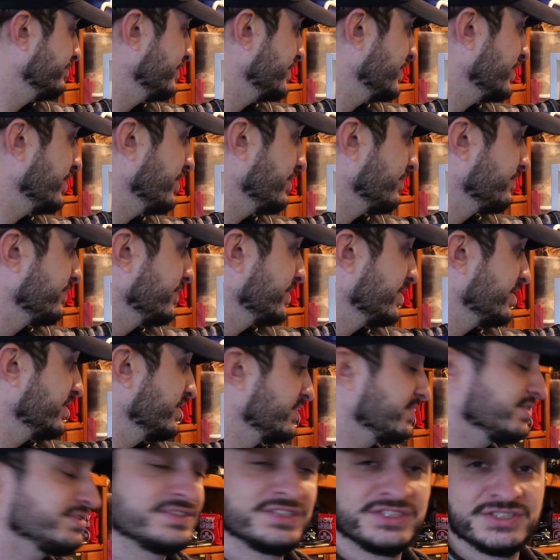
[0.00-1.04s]
So this
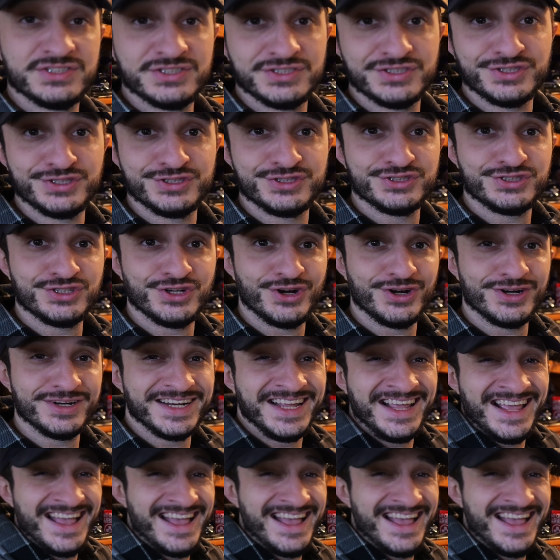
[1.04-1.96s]
is this is a good start.